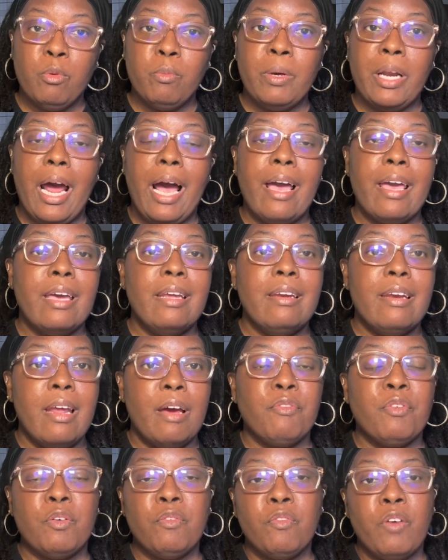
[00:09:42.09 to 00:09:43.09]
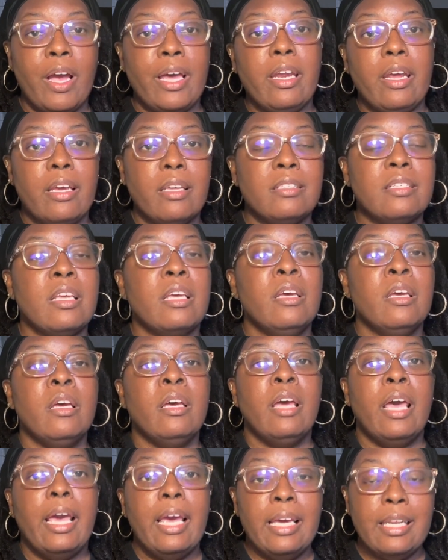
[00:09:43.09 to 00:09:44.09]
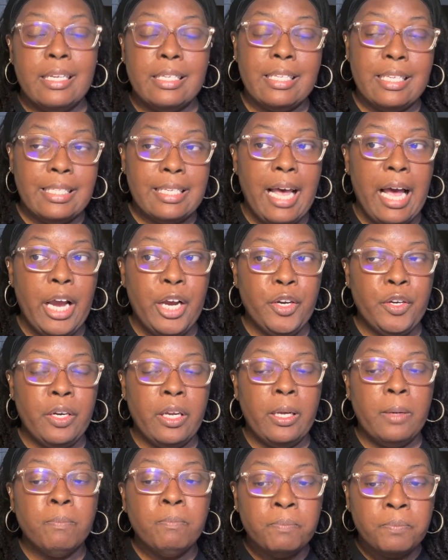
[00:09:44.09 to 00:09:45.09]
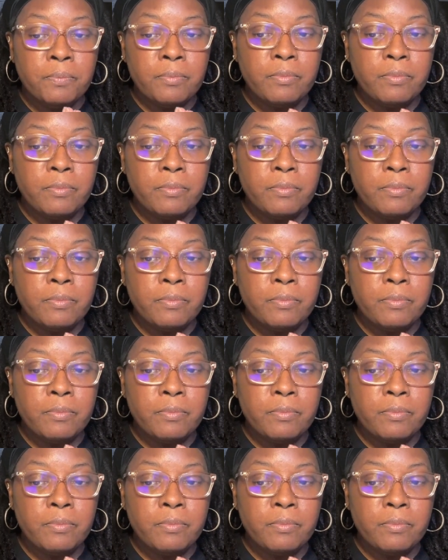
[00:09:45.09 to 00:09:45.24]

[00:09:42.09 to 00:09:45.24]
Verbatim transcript: but I had never read it in its entirety